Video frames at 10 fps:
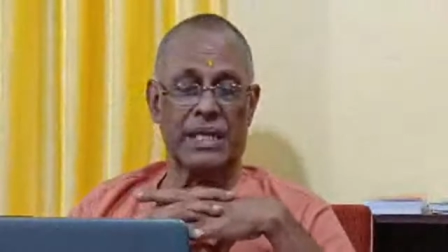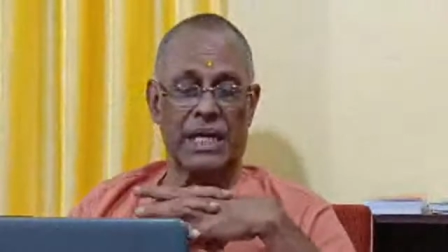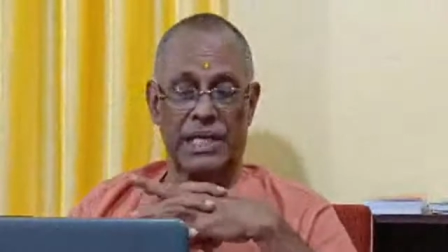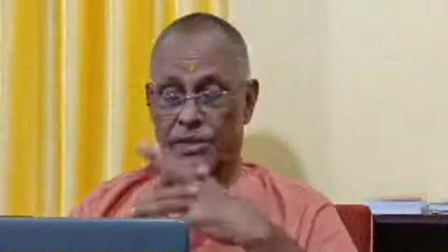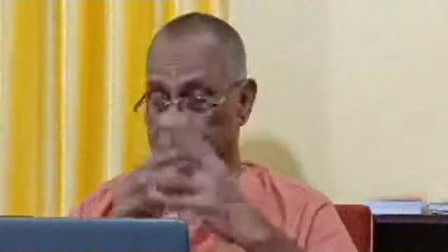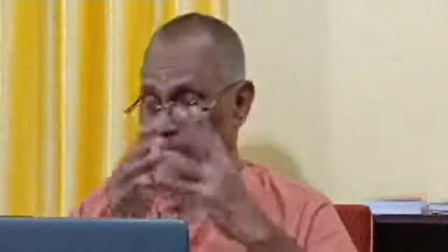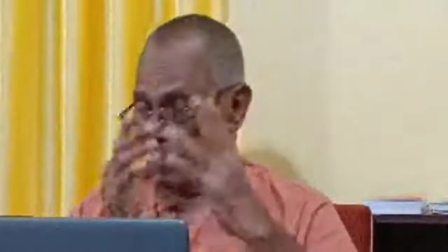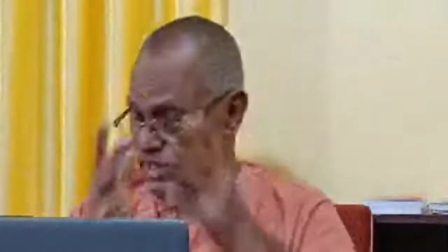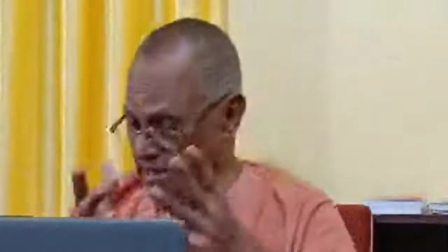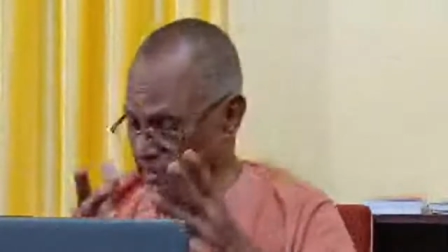He was
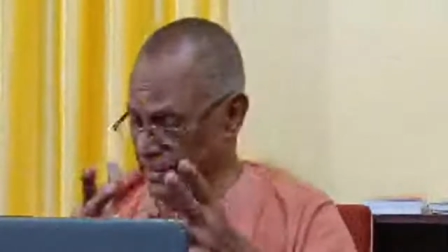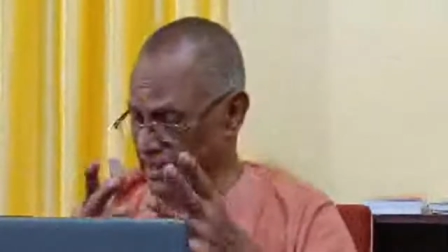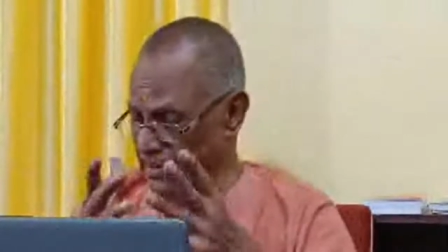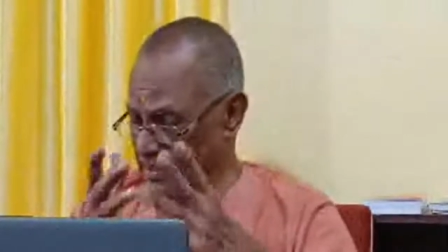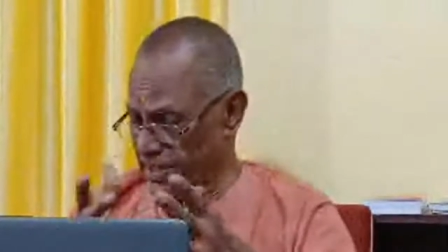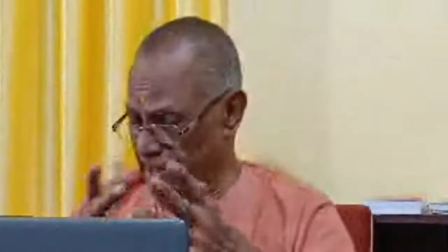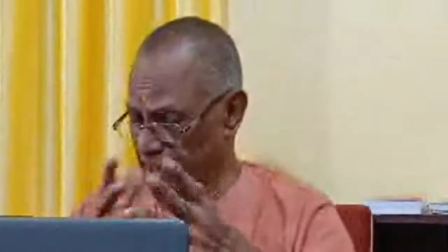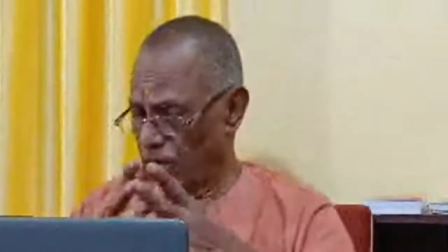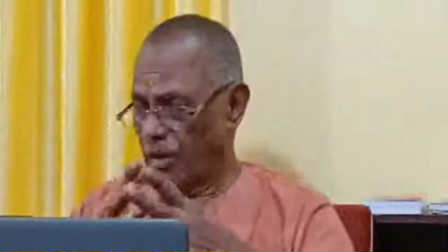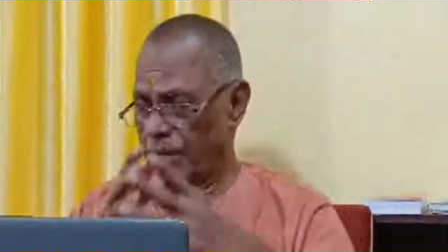blessed with the
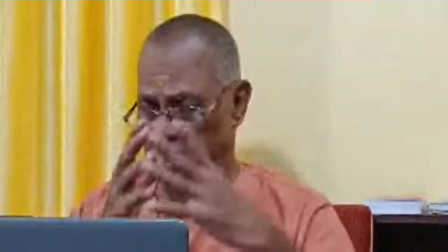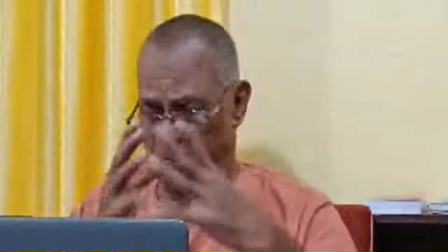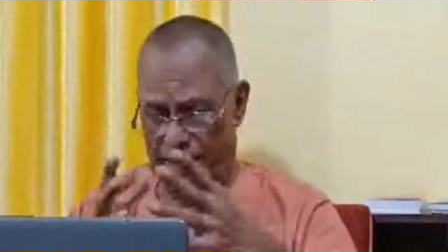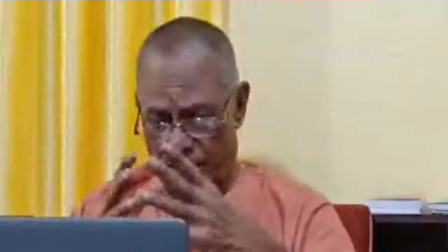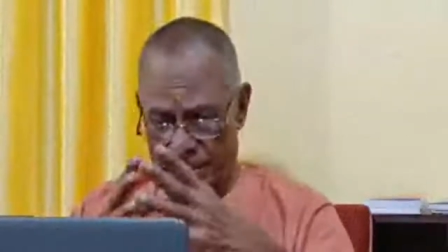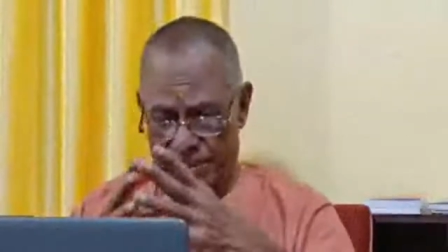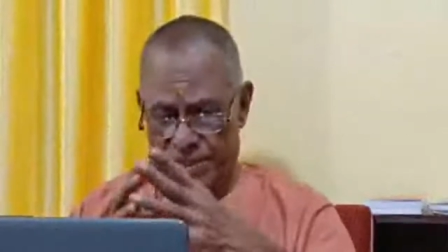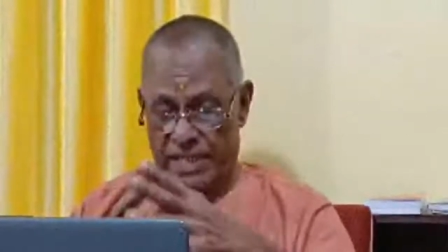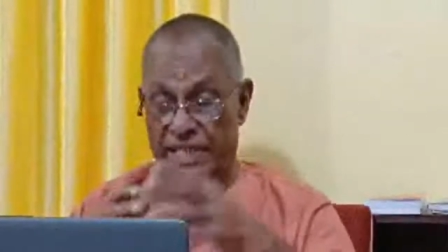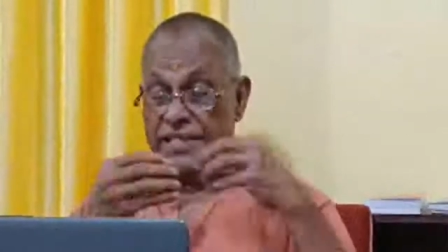vision or awareness
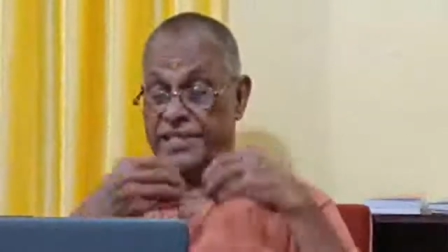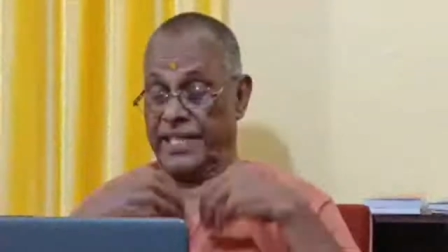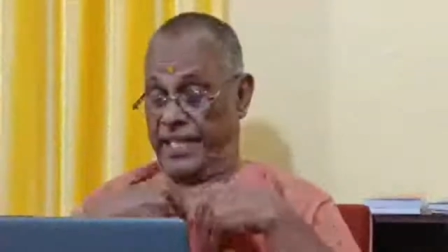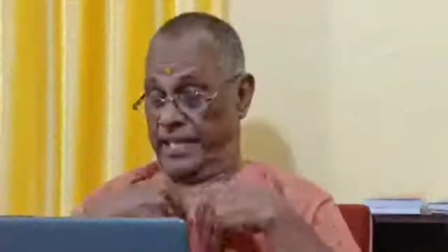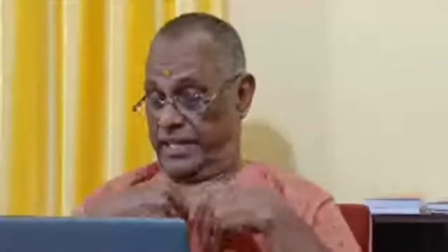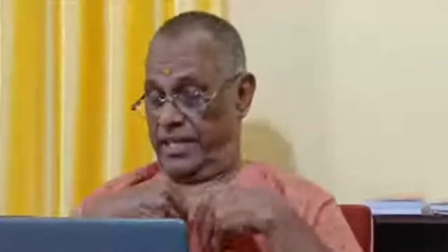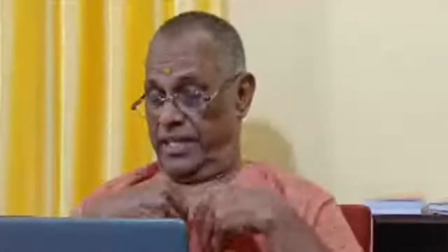that he is there.